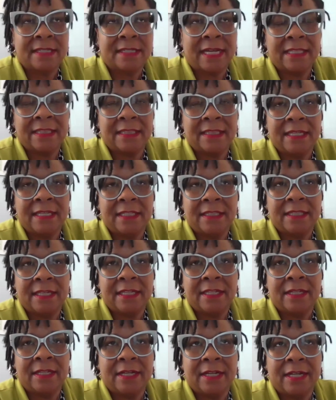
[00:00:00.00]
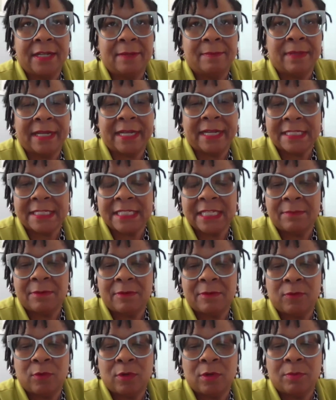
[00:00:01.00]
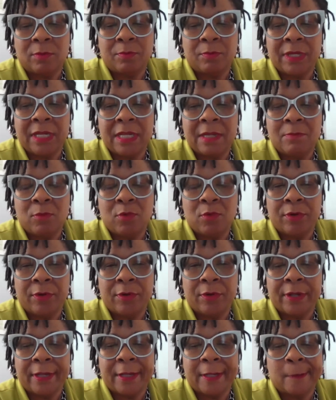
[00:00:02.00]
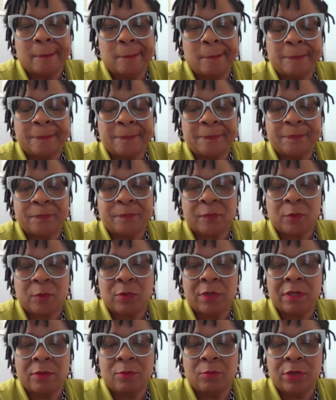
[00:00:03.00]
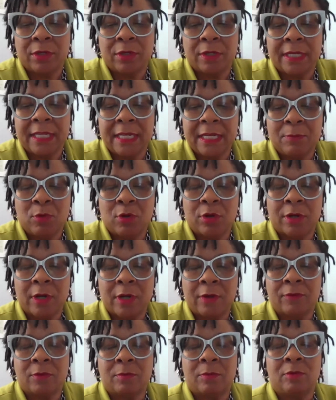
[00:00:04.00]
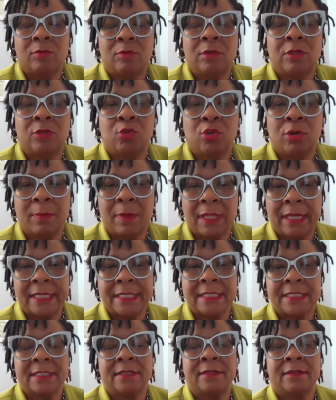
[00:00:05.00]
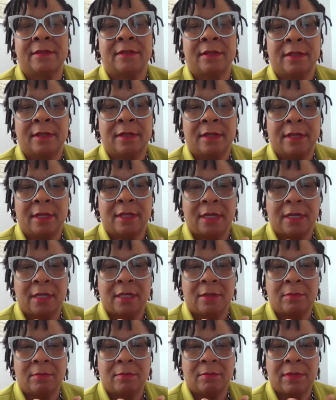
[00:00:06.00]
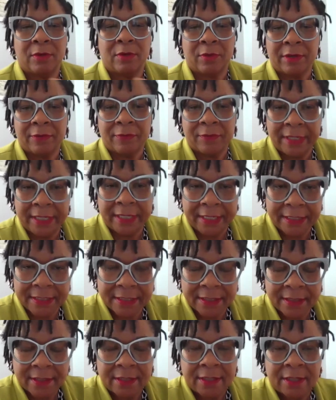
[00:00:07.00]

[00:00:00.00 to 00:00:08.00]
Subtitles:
I think that, like I said before, being more, we're getting more comfortable with normalizing mental health needs.